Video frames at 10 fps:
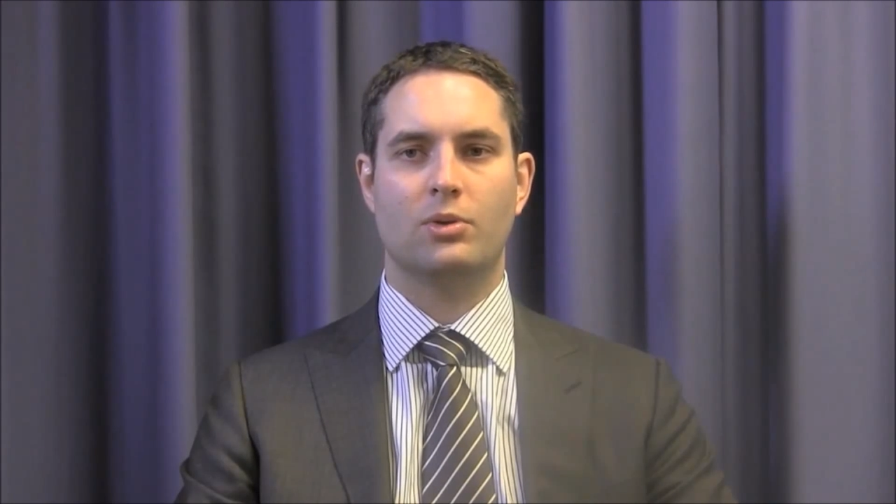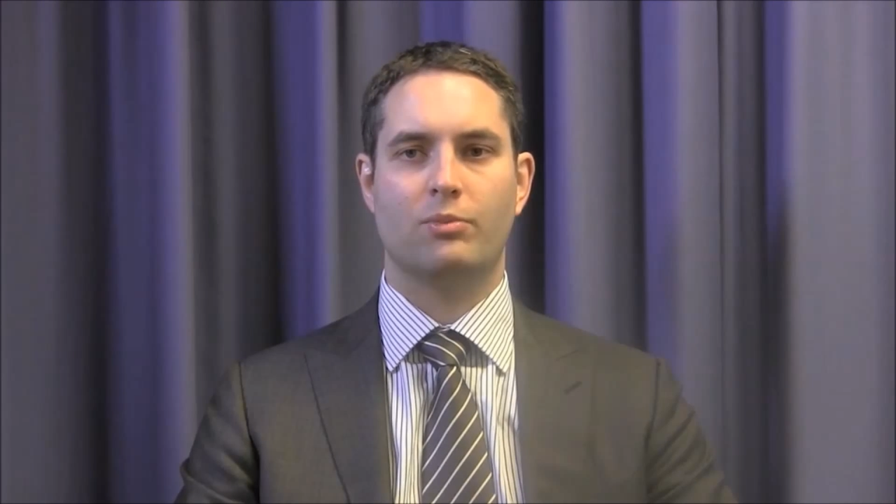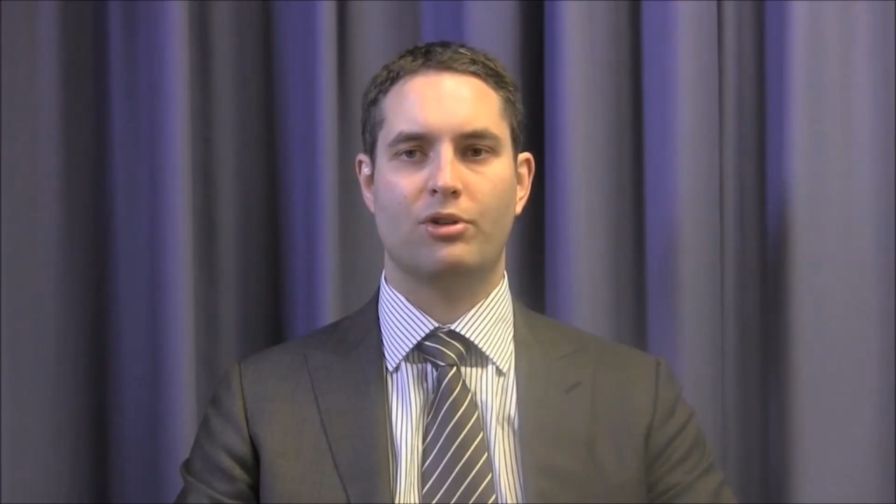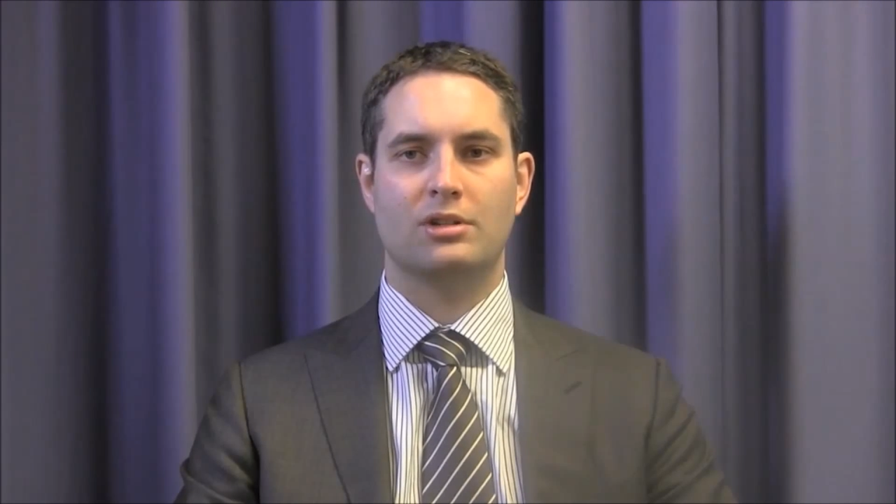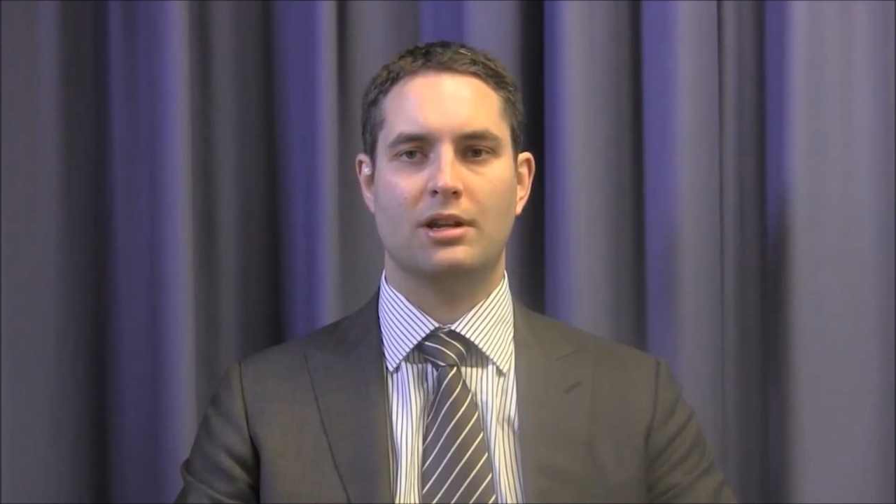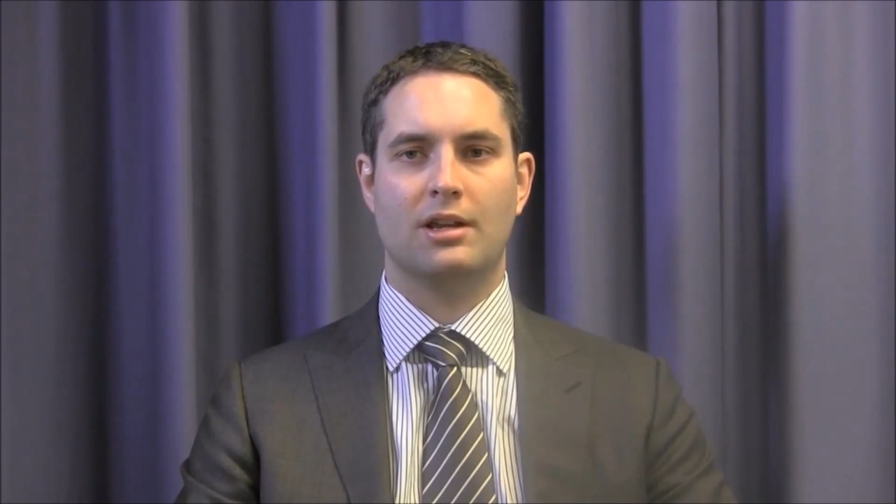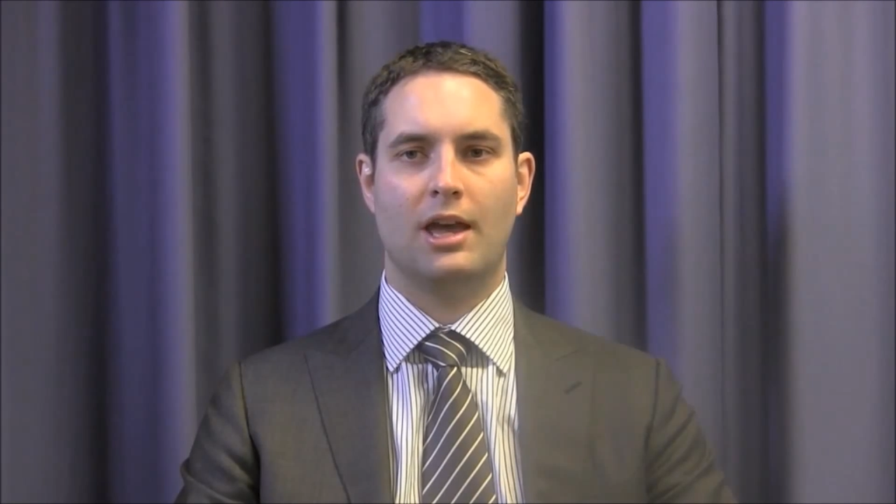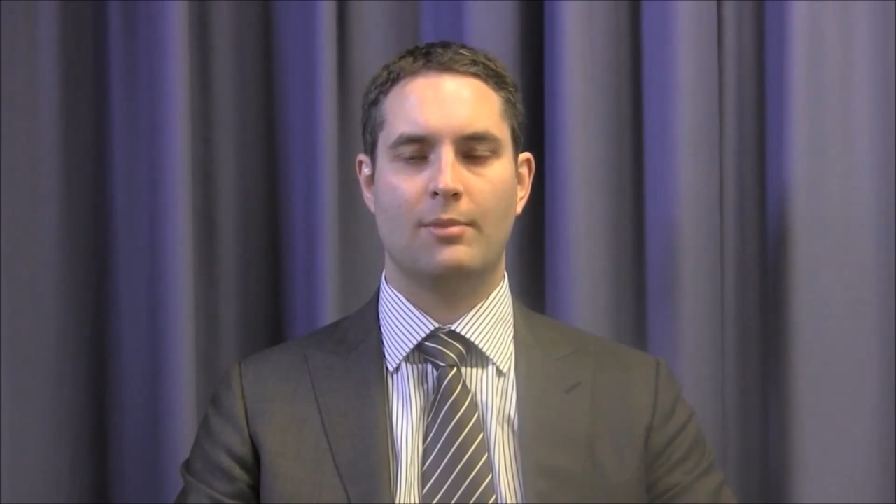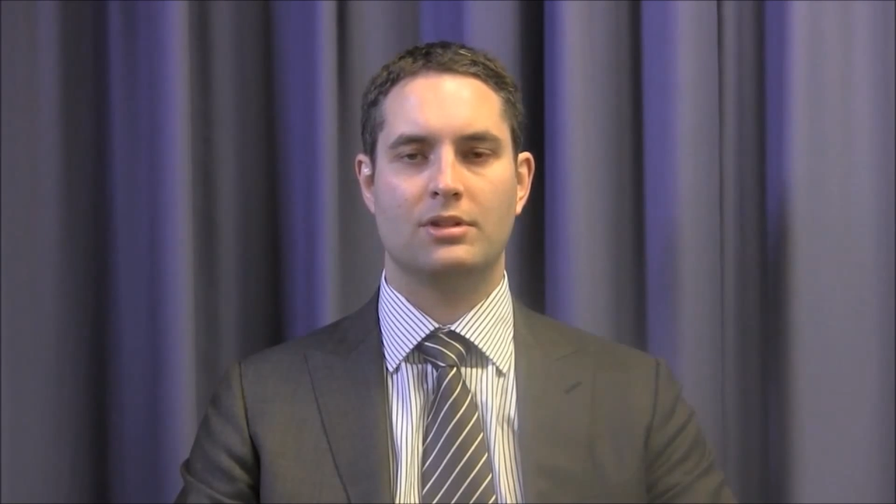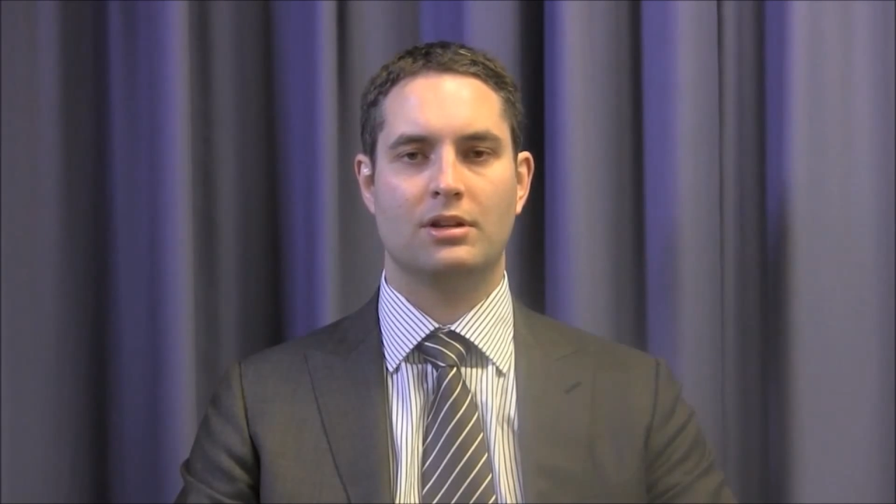with prostate
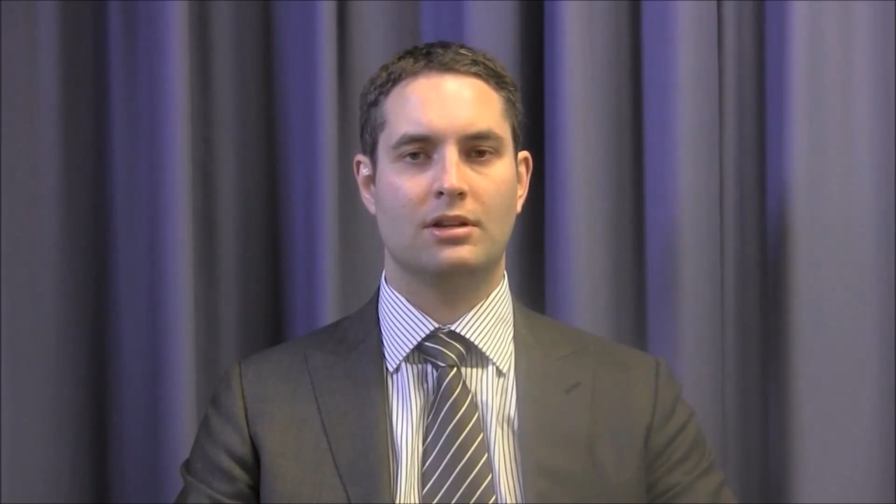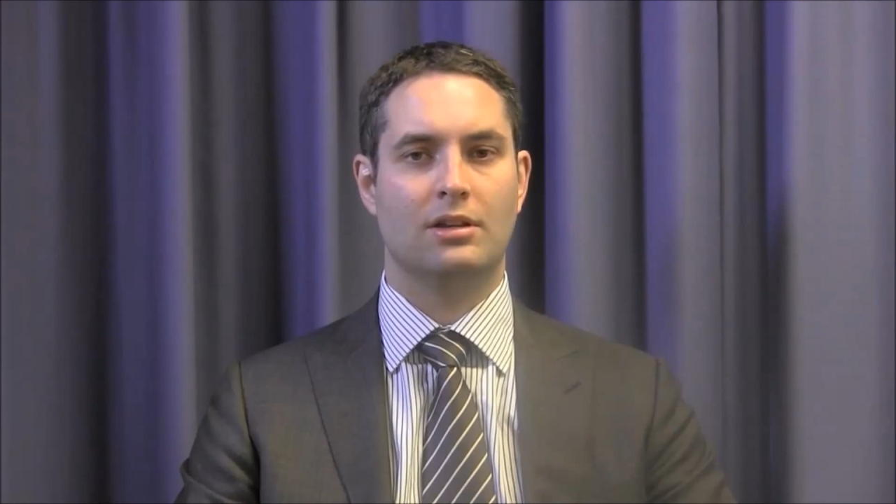cancer